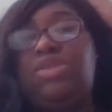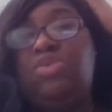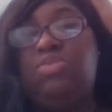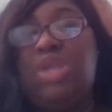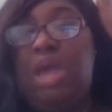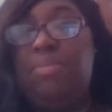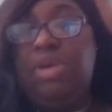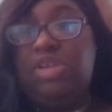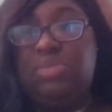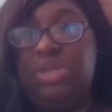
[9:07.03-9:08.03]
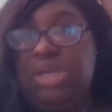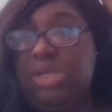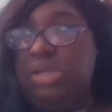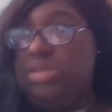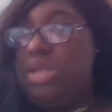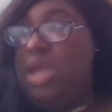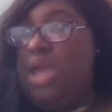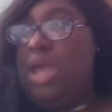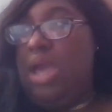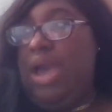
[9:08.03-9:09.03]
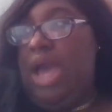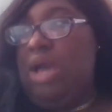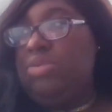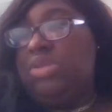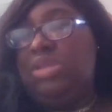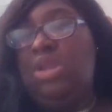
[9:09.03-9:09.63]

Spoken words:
2 top bundles because I was